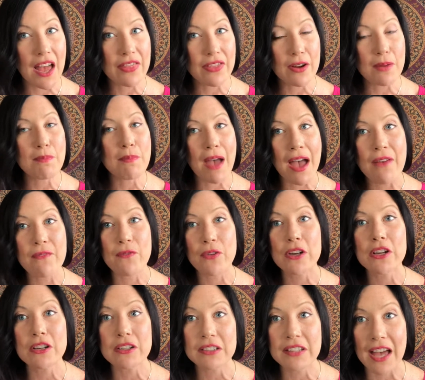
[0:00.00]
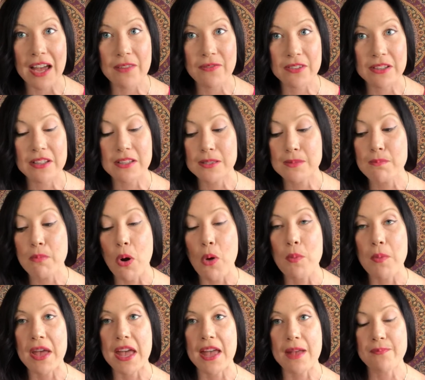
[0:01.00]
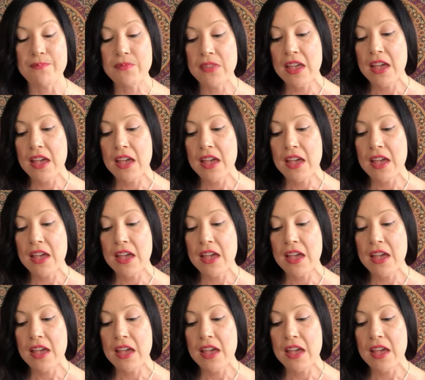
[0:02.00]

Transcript: and they're meant for your life in this moment.